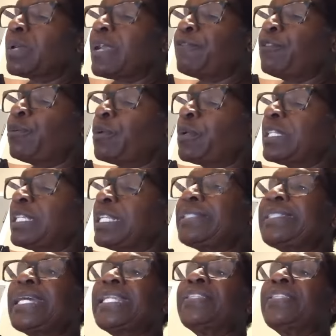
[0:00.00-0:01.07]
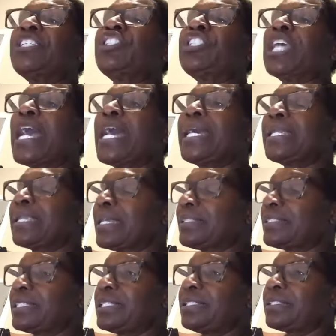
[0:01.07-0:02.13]
if you will list that in the chat, I
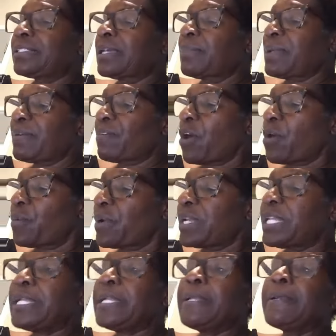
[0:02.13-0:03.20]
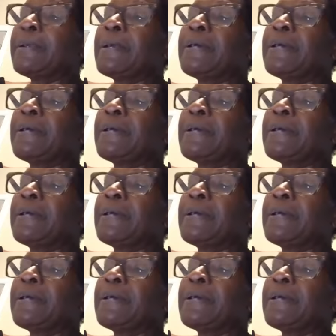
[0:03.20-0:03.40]
see some have already,